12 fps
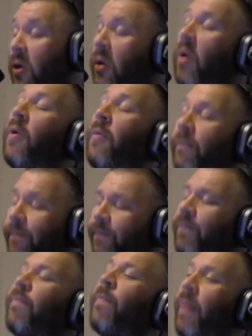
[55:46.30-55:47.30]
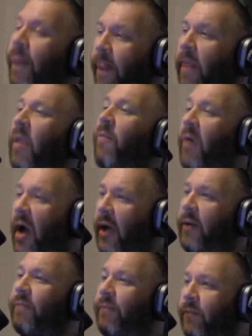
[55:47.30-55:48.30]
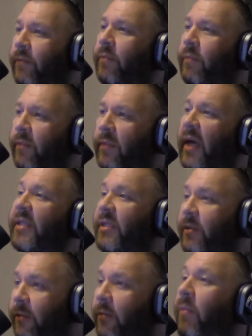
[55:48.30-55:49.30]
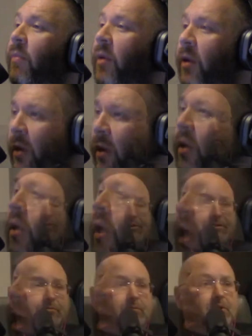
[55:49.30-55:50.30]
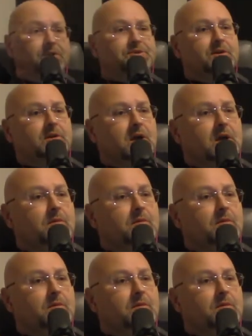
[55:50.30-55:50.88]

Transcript: certain religions are. That's right. correct, but that's not that's, the that's not the Christian religion. Right.